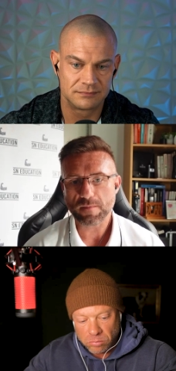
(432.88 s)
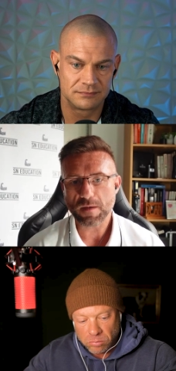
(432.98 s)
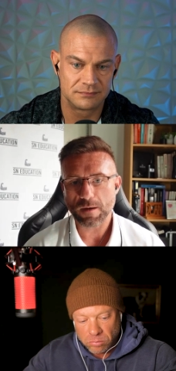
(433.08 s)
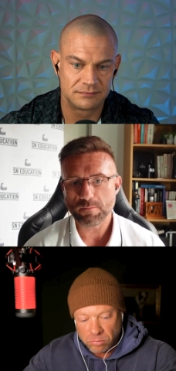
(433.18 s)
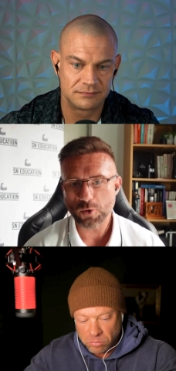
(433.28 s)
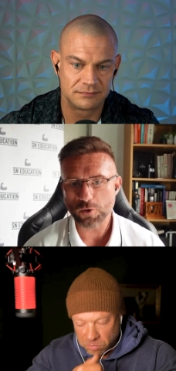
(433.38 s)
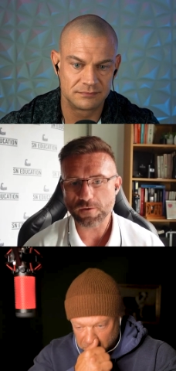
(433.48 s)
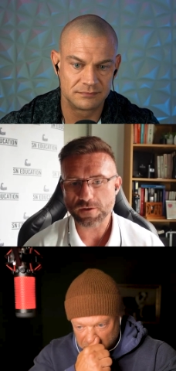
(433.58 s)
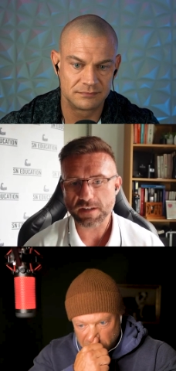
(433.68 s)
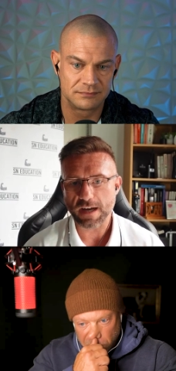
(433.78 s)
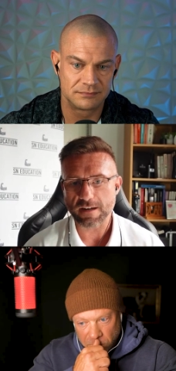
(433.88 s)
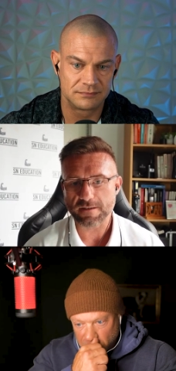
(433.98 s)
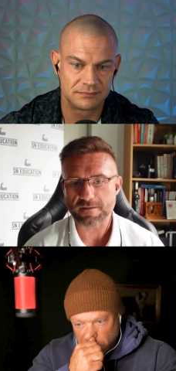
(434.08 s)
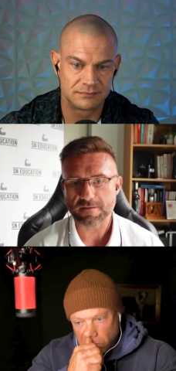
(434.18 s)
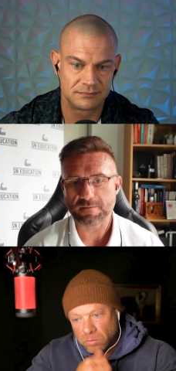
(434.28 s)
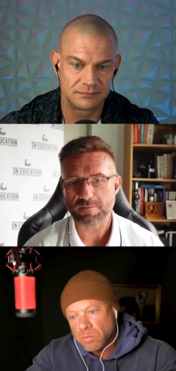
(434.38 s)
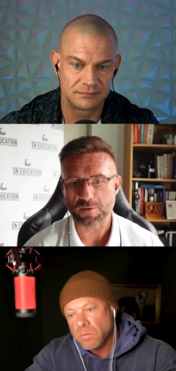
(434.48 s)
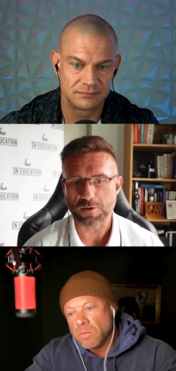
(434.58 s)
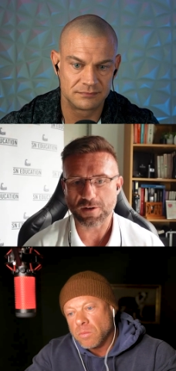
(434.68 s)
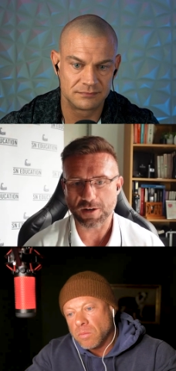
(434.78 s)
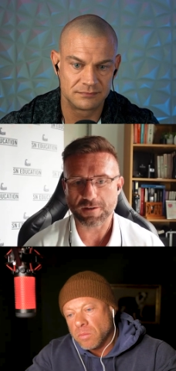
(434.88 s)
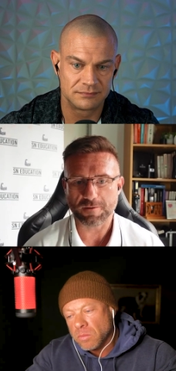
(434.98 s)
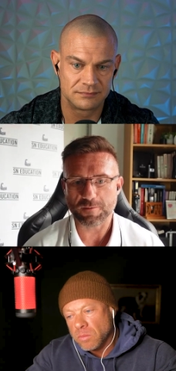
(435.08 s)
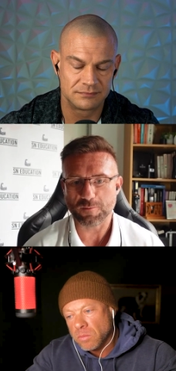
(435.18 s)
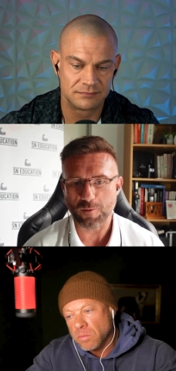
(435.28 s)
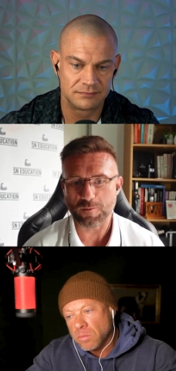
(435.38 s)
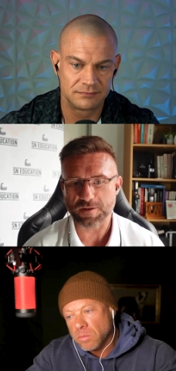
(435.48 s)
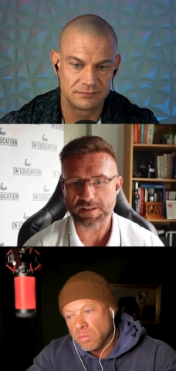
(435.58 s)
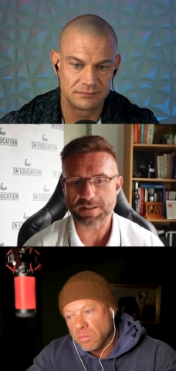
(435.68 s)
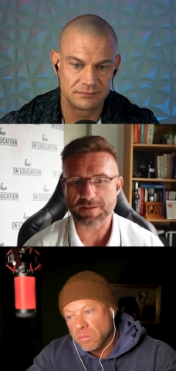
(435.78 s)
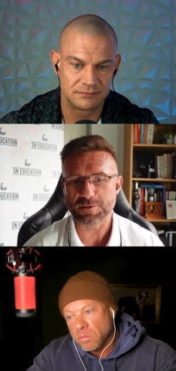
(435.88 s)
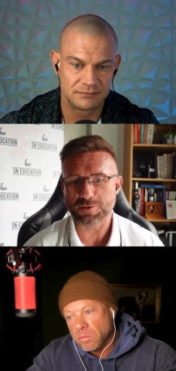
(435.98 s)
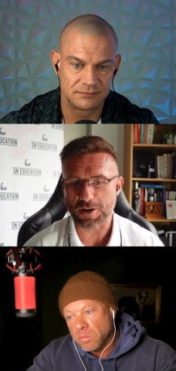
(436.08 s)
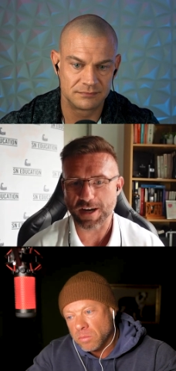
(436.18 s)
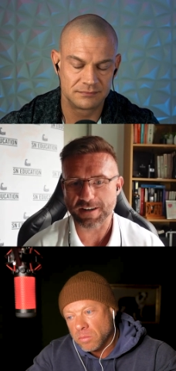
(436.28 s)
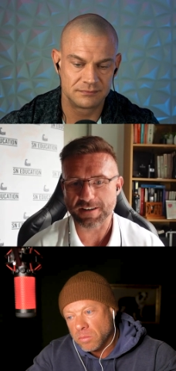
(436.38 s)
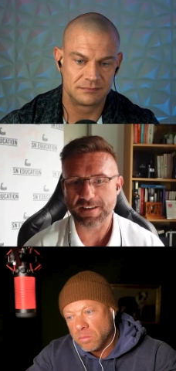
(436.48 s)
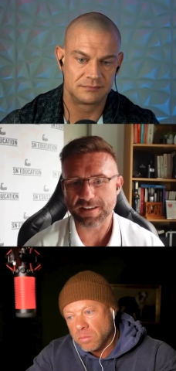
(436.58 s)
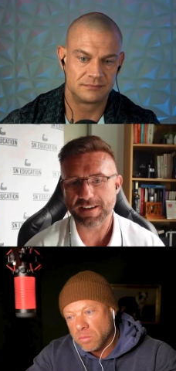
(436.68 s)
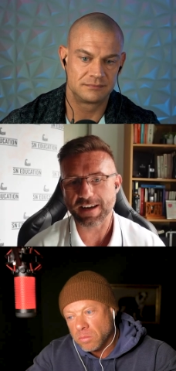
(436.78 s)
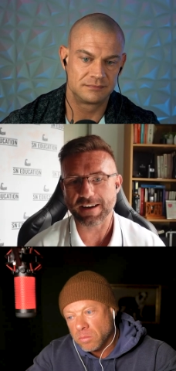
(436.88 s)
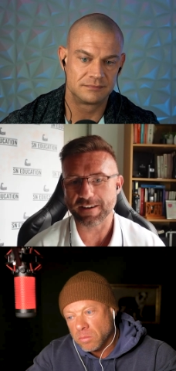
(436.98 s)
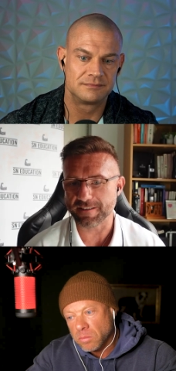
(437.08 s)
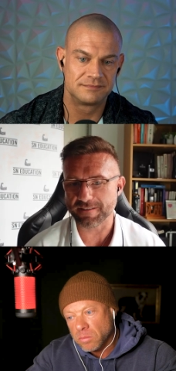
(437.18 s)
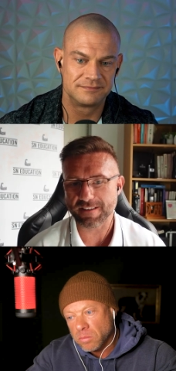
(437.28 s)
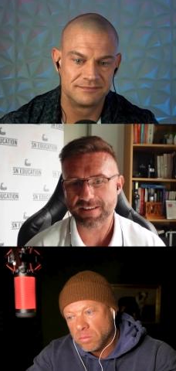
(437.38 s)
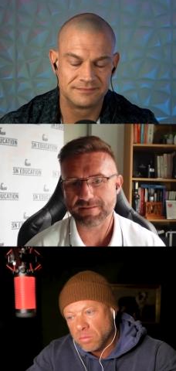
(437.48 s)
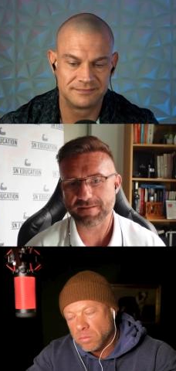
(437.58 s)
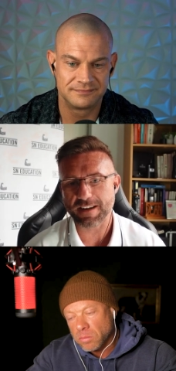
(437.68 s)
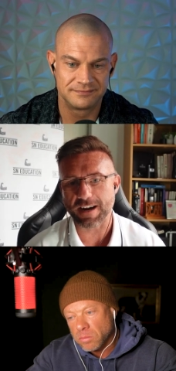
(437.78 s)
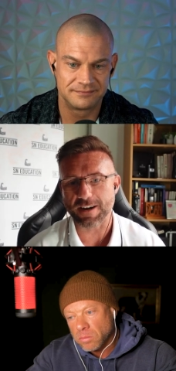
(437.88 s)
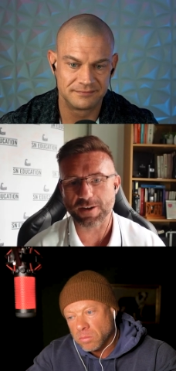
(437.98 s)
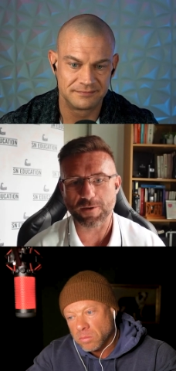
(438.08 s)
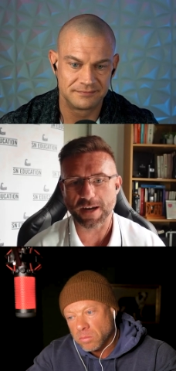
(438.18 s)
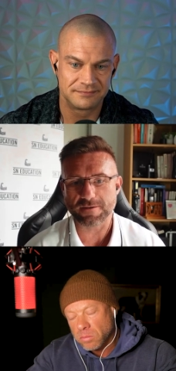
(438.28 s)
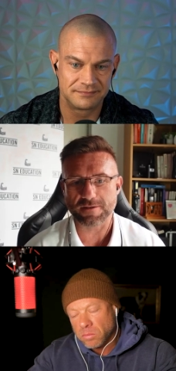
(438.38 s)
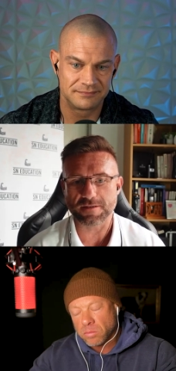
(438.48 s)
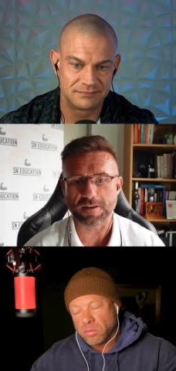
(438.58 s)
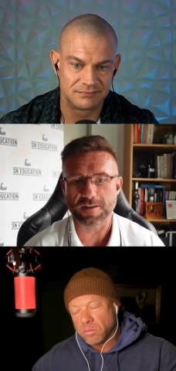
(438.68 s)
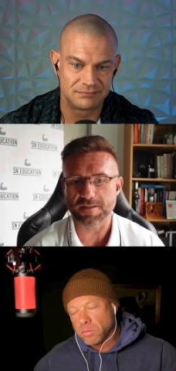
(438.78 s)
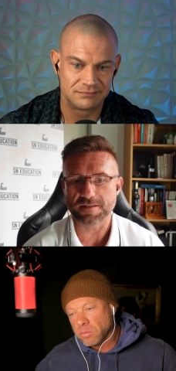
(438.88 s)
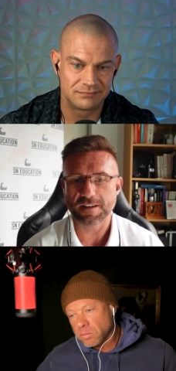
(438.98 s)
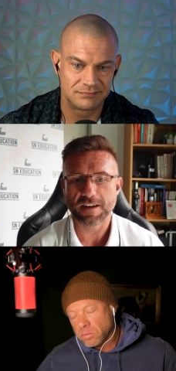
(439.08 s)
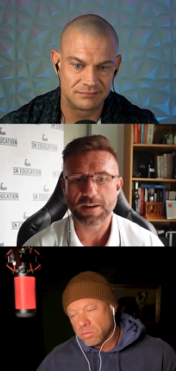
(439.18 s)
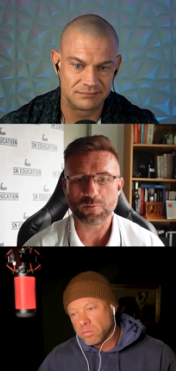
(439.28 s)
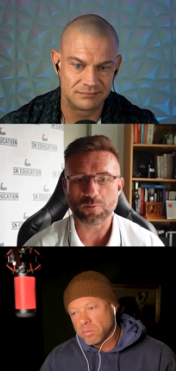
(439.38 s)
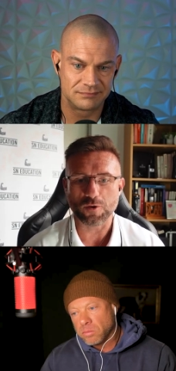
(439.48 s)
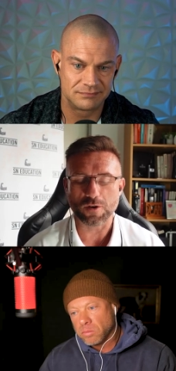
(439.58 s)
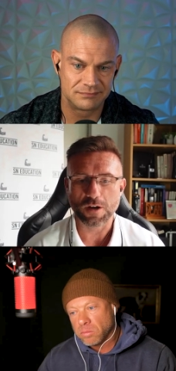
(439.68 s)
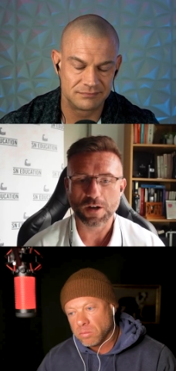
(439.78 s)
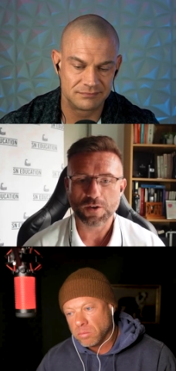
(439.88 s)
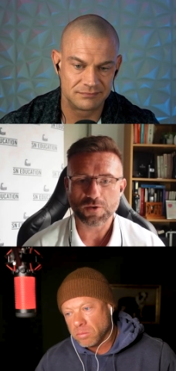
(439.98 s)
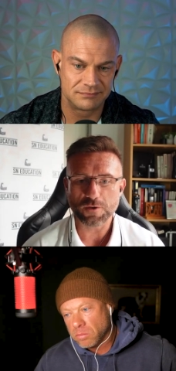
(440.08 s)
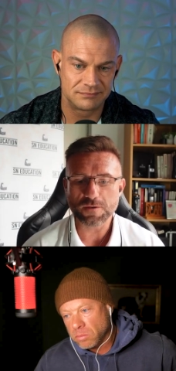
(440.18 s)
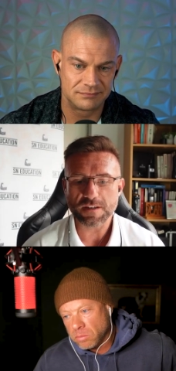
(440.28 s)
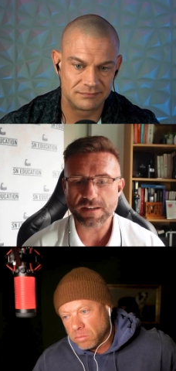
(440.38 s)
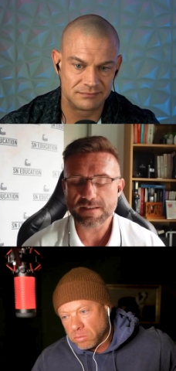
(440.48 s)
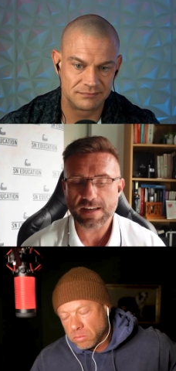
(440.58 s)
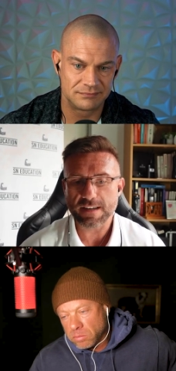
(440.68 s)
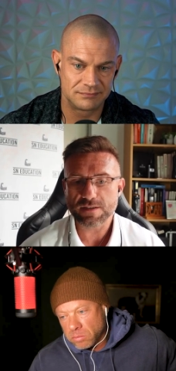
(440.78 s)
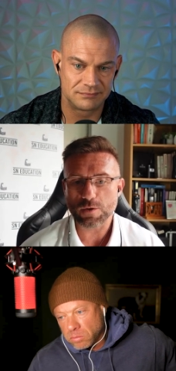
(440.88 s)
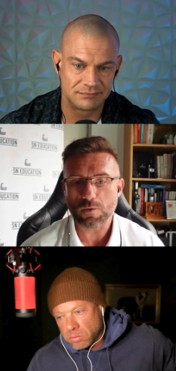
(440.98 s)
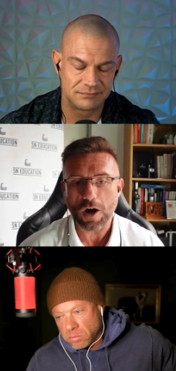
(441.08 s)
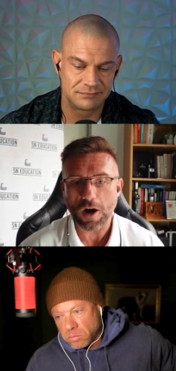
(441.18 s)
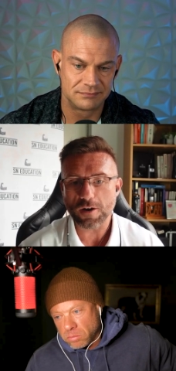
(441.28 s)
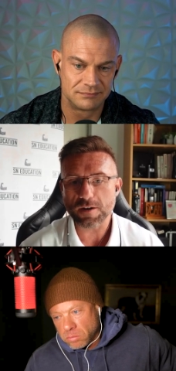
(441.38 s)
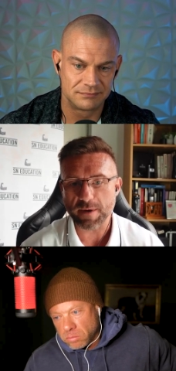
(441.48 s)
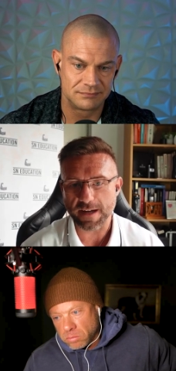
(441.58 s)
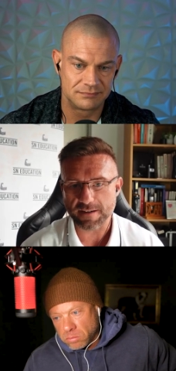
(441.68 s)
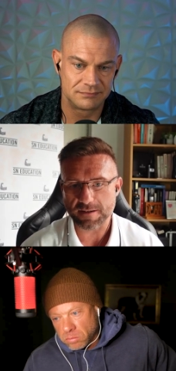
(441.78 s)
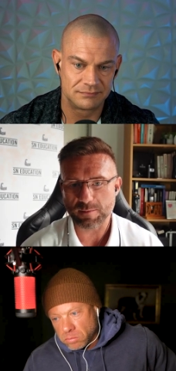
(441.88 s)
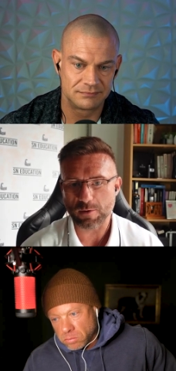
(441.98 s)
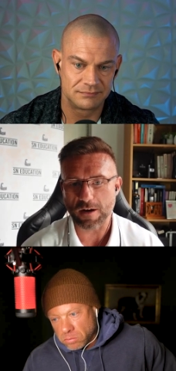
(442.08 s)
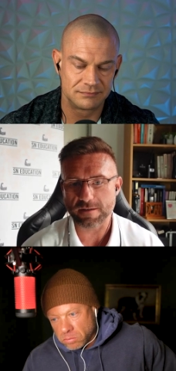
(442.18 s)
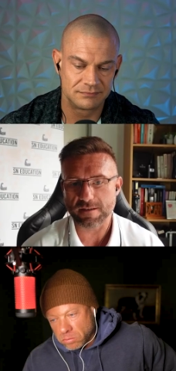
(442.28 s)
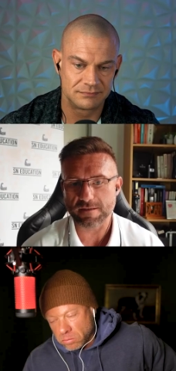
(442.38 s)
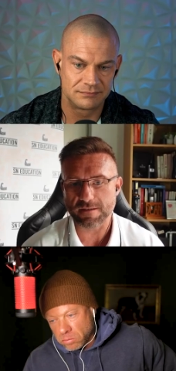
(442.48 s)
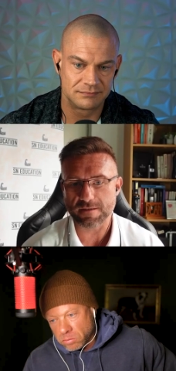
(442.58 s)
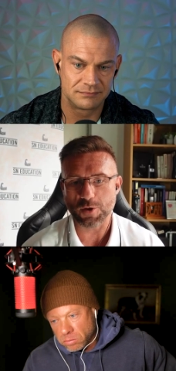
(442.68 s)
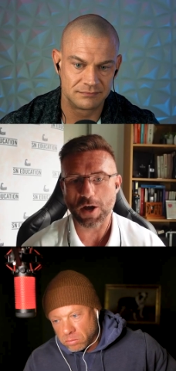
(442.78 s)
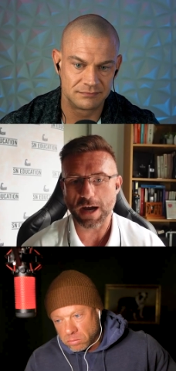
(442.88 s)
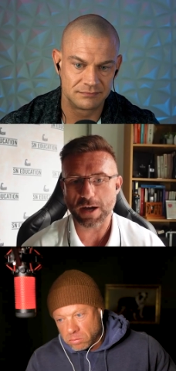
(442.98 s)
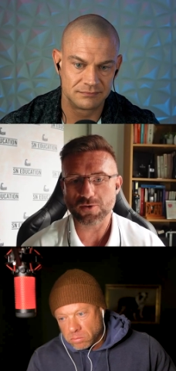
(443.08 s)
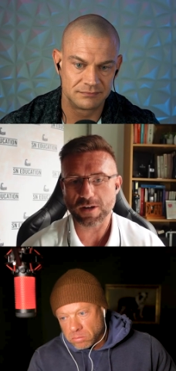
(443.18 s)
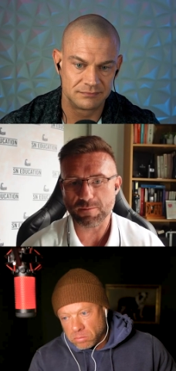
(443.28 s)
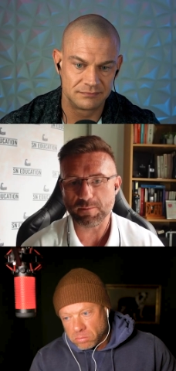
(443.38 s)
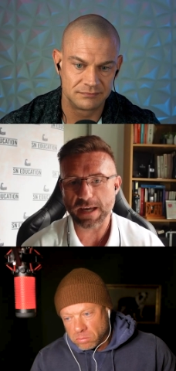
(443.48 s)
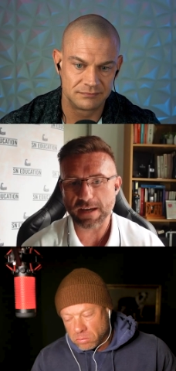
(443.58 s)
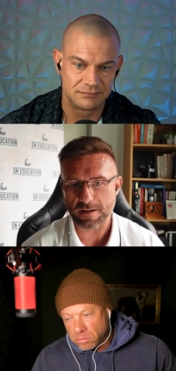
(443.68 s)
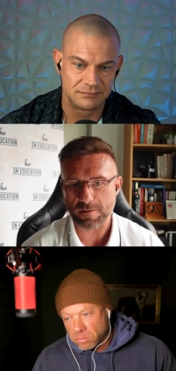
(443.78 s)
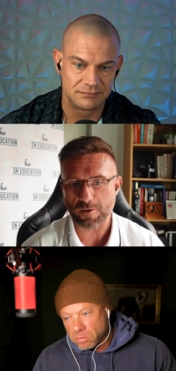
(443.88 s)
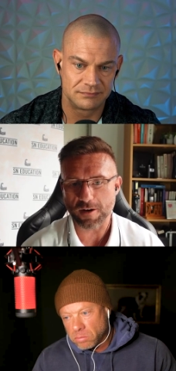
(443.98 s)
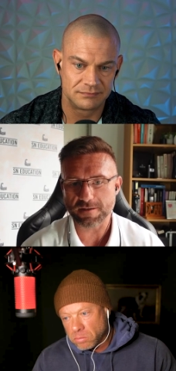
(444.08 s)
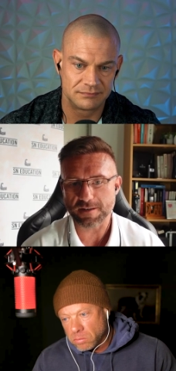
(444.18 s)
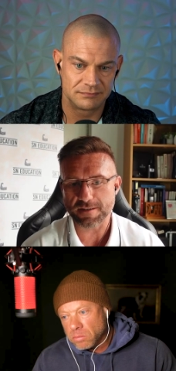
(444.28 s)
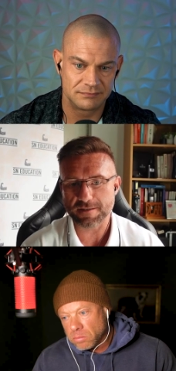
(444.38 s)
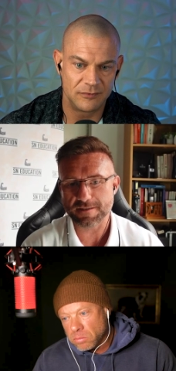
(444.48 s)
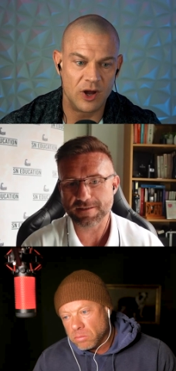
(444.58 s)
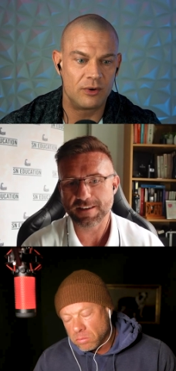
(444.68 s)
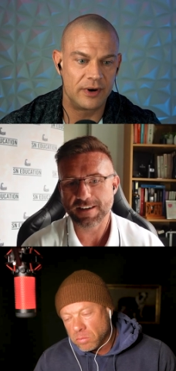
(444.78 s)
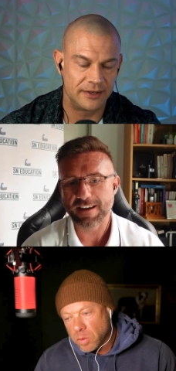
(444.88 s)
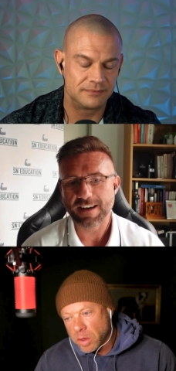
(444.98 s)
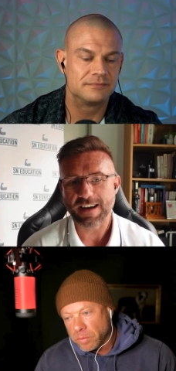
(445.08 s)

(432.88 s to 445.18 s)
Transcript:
Speaker 1: move your skeleton, move, like resistance training, cardio exercise. We're using these things to augment the processes, not actually be the process. No, right. And